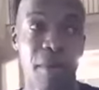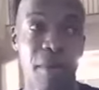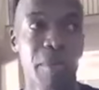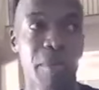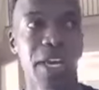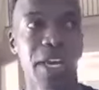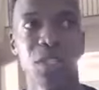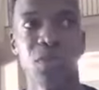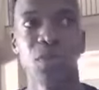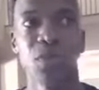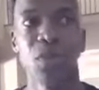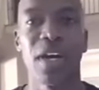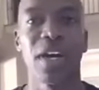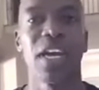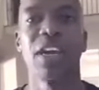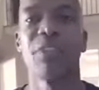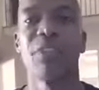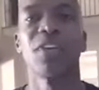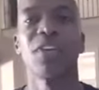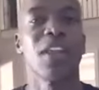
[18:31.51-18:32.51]
But guess what?
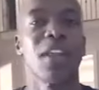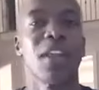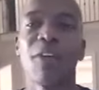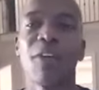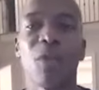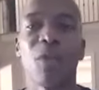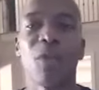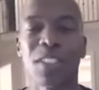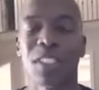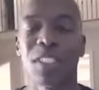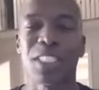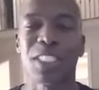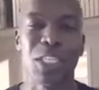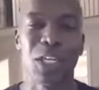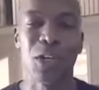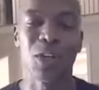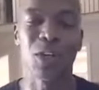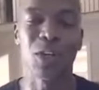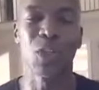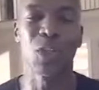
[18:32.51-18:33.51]
If your loved ones are
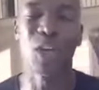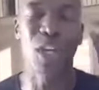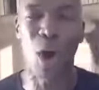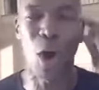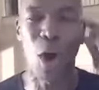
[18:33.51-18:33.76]
still doing the